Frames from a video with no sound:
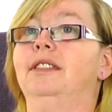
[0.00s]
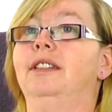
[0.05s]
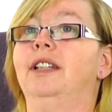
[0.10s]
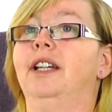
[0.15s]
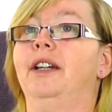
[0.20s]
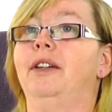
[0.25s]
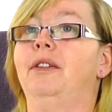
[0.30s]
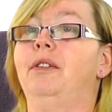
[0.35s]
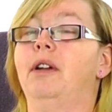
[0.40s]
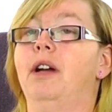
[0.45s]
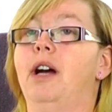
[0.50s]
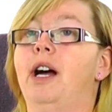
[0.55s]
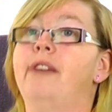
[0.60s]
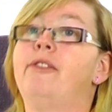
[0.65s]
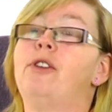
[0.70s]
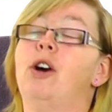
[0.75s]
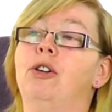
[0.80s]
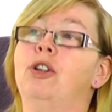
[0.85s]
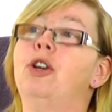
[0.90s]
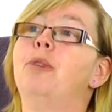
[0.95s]
No,
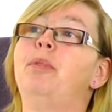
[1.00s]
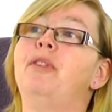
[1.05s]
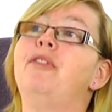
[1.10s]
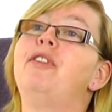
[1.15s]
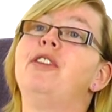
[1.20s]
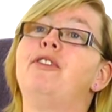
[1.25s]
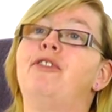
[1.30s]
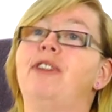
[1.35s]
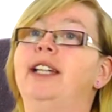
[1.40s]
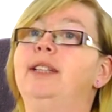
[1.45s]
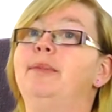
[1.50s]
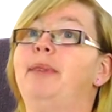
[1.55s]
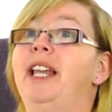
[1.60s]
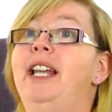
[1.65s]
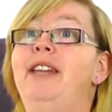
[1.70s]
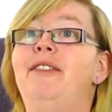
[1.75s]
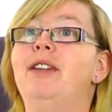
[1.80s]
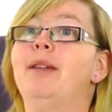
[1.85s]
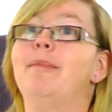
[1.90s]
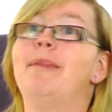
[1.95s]
I've got a couple of other friends, but
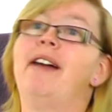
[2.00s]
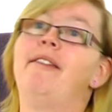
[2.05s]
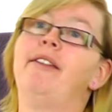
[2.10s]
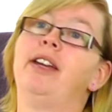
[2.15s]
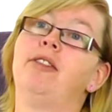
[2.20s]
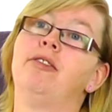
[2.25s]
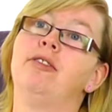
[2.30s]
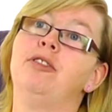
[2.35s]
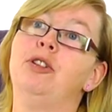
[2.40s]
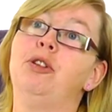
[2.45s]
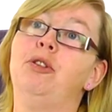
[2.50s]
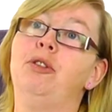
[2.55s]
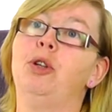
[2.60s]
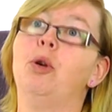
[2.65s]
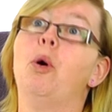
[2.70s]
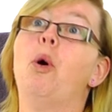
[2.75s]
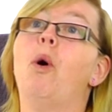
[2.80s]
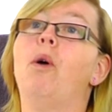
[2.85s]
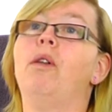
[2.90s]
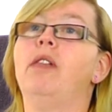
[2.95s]
they live in America and New
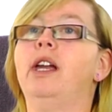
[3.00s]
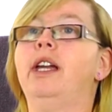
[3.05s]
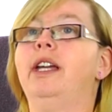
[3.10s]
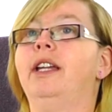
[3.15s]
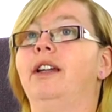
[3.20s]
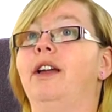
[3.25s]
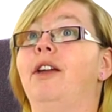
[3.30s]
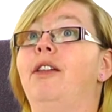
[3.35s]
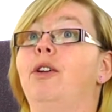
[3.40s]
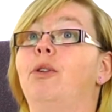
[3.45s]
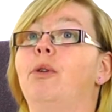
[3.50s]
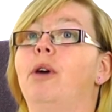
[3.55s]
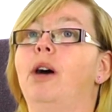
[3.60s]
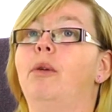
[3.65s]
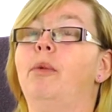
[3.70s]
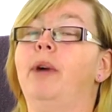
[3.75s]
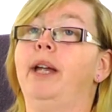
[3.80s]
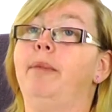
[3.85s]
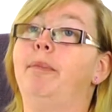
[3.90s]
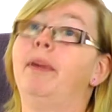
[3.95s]
York. They, you know, they're quite
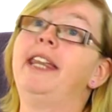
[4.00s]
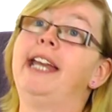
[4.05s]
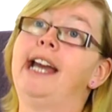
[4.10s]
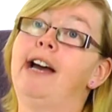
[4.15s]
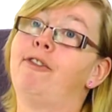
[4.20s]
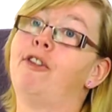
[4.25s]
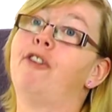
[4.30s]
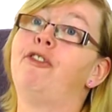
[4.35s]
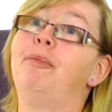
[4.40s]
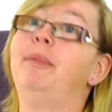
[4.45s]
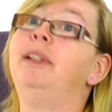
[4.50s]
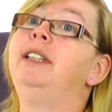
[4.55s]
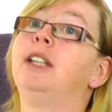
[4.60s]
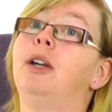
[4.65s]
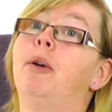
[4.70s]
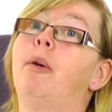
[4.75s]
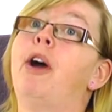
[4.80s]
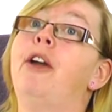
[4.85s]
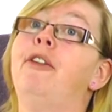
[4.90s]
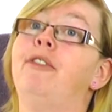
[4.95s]
away, but they have offered me to
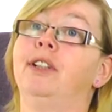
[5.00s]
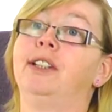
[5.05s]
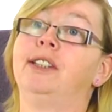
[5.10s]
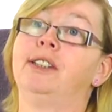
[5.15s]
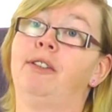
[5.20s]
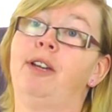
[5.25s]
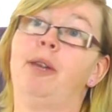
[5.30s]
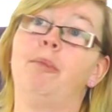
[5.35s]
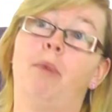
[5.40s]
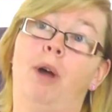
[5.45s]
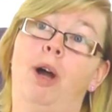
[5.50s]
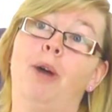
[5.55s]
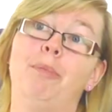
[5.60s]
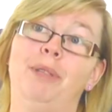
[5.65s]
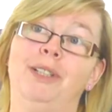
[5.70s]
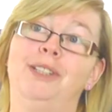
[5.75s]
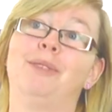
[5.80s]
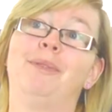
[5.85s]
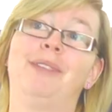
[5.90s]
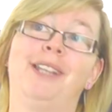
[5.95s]
go over, so it might
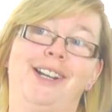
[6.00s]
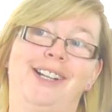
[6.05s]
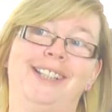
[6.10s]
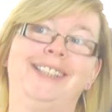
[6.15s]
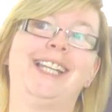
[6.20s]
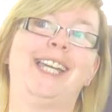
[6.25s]
be something I